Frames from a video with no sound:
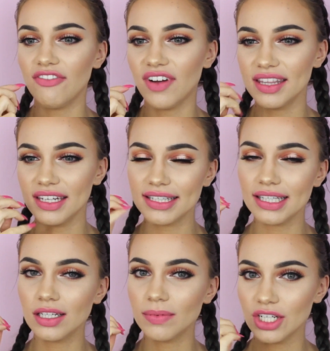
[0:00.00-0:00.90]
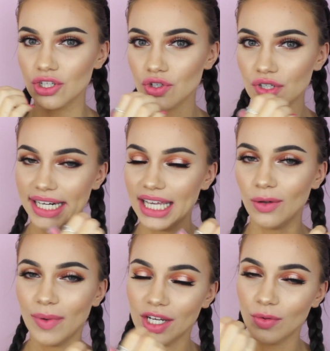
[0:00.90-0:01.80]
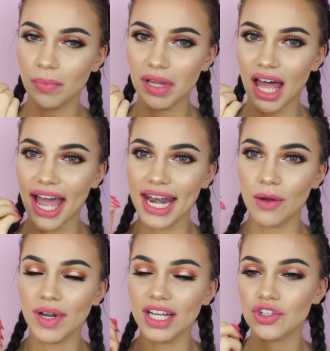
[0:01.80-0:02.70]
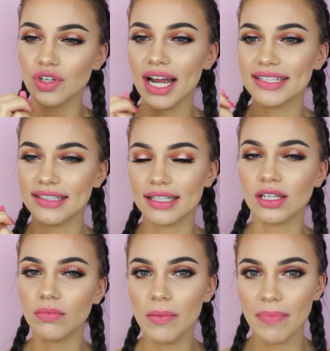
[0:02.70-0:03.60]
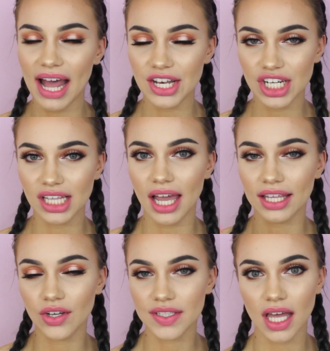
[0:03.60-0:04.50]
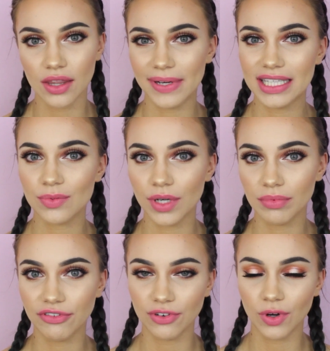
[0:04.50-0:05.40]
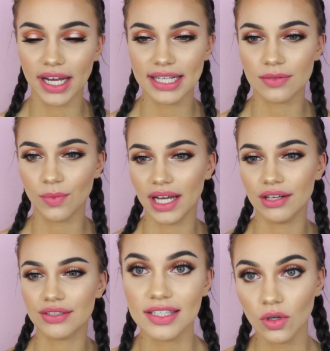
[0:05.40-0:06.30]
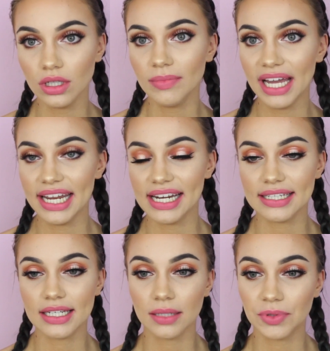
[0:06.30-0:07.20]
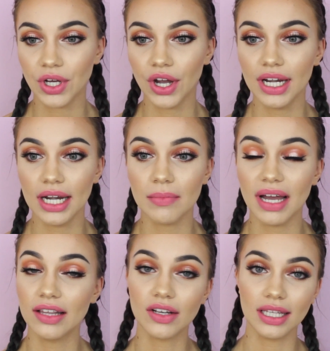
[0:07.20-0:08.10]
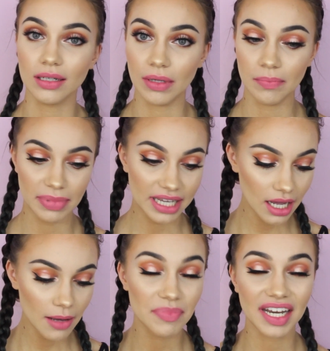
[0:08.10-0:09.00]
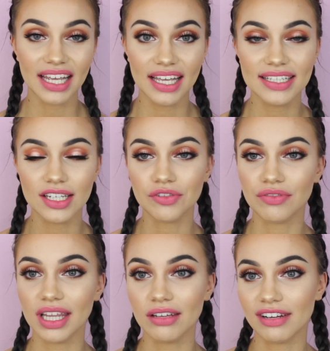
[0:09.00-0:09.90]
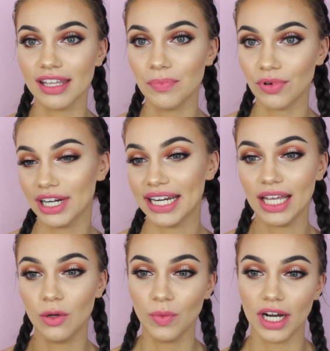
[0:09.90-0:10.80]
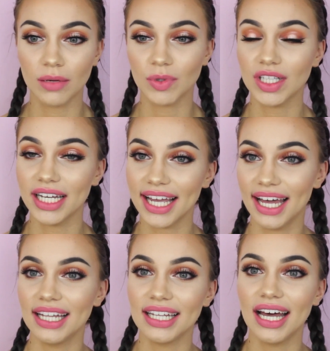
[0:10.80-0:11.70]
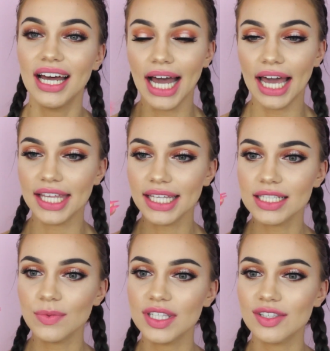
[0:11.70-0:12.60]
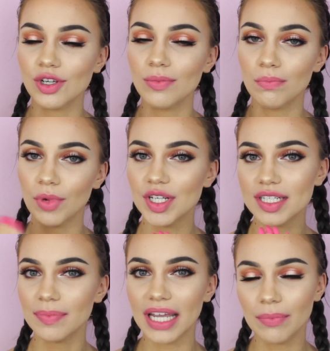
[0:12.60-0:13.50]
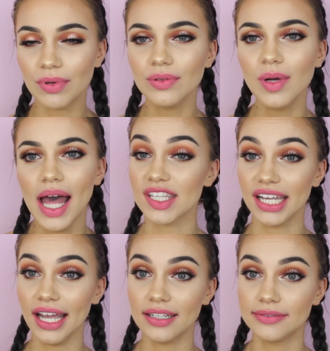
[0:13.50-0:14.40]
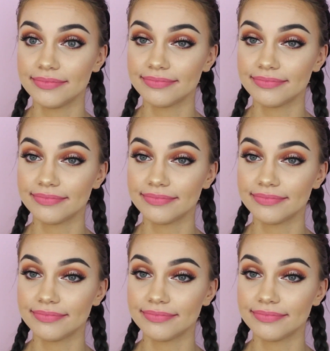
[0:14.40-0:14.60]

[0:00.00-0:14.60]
I find that it's a little bit streaky when you apply it, and when it dries, it's a little bit patchy like those other ones were before as well. So all it might need is a double coat and it might look a little bit better, but it is a really pretty, wearable color. I think this would suit most people. So yeah.